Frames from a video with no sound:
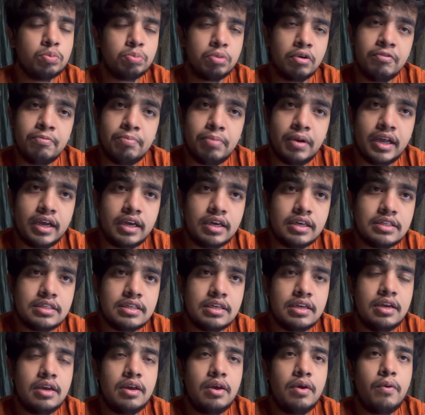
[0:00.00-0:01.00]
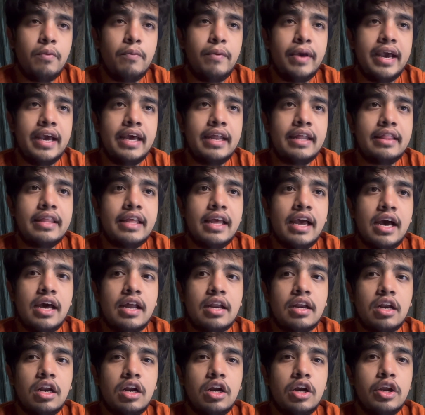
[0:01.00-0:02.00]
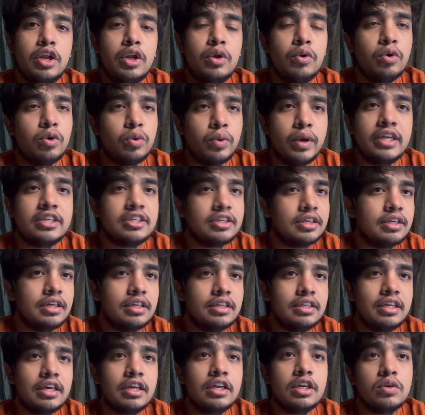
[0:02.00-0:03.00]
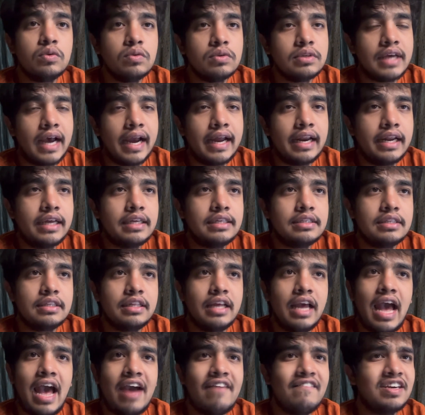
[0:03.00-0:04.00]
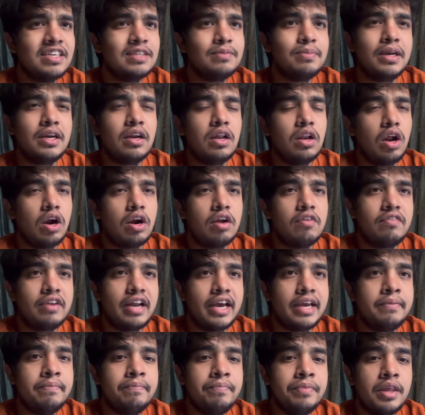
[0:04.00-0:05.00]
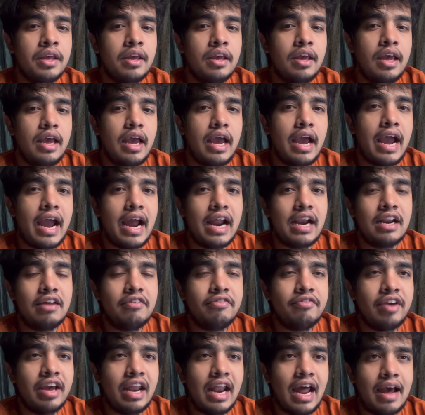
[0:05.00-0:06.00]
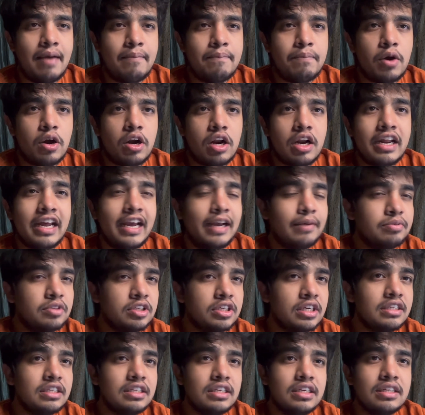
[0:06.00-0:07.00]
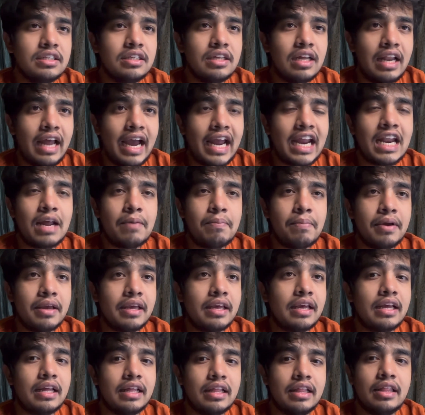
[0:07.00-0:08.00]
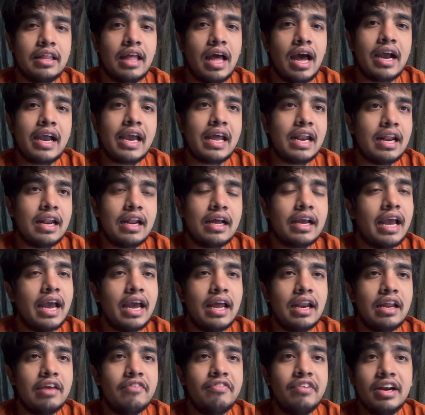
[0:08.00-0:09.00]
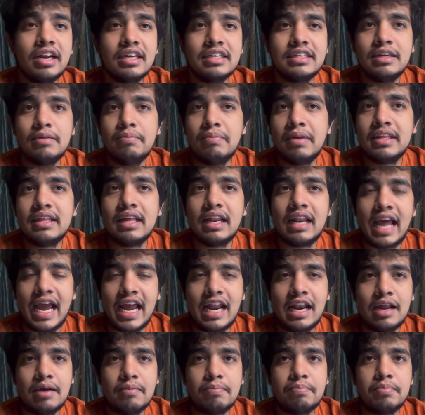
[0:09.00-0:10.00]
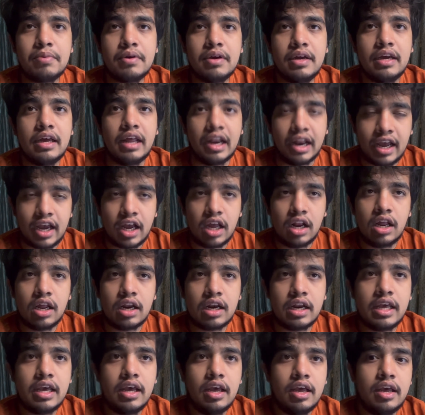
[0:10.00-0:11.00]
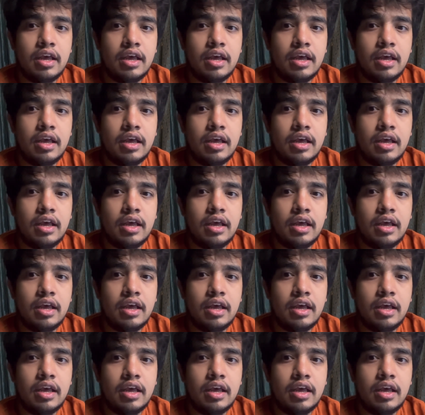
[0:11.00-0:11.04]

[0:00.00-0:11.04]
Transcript: of players where they are new to each other. They are new signings. They haven't spent a lot of time. And if Graham Potter keeps changing the lineup again and again, if he doesn't play the lineup regularly,